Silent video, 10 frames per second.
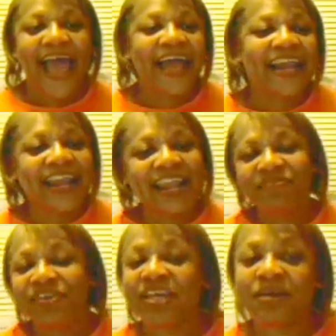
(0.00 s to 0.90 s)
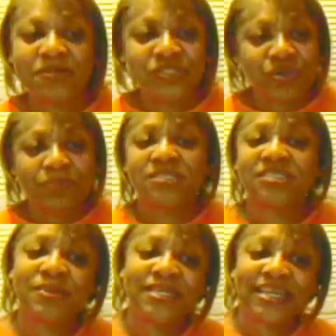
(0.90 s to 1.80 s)
And I love the chemistry
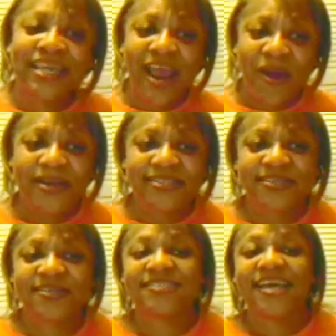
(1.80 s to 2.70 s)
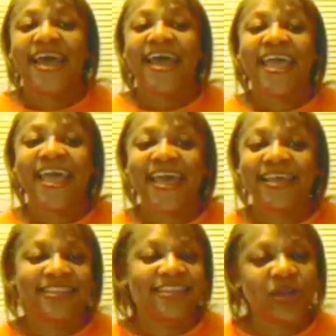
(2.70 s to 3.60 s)
between the characters,
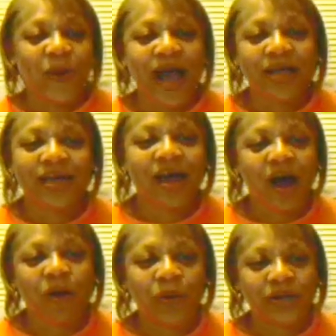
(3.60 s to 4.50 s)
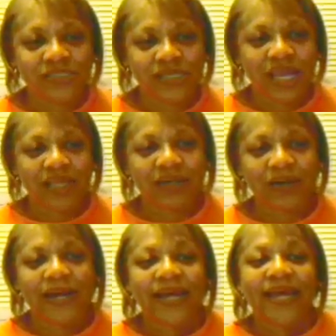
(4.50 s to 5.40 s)
and you know how that all worked together.